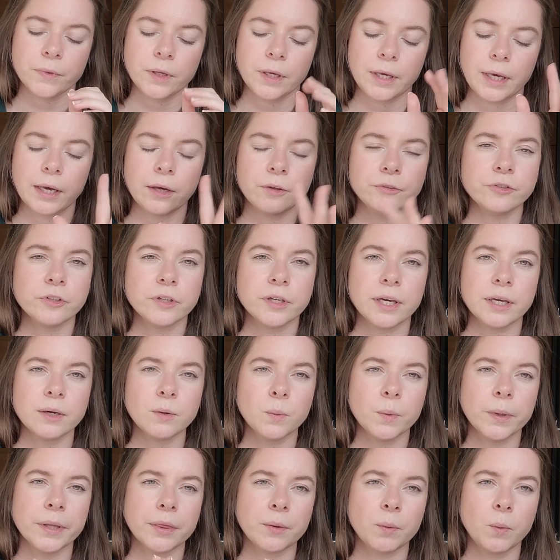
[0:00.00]
held together
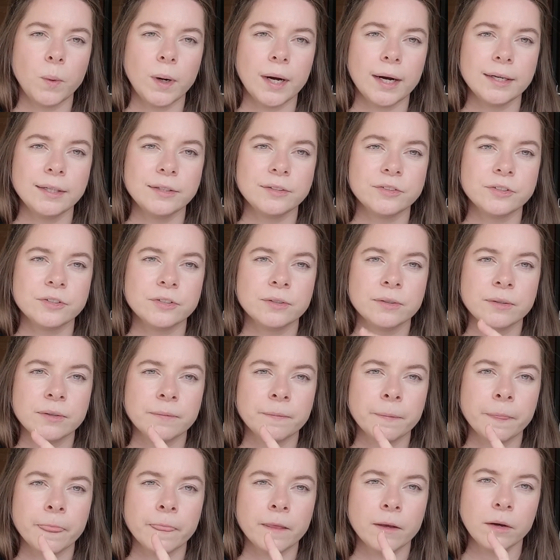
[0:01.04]
with white
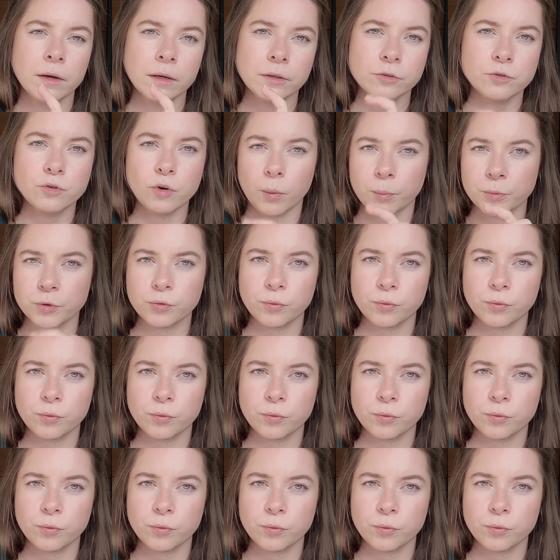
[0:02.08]
Drops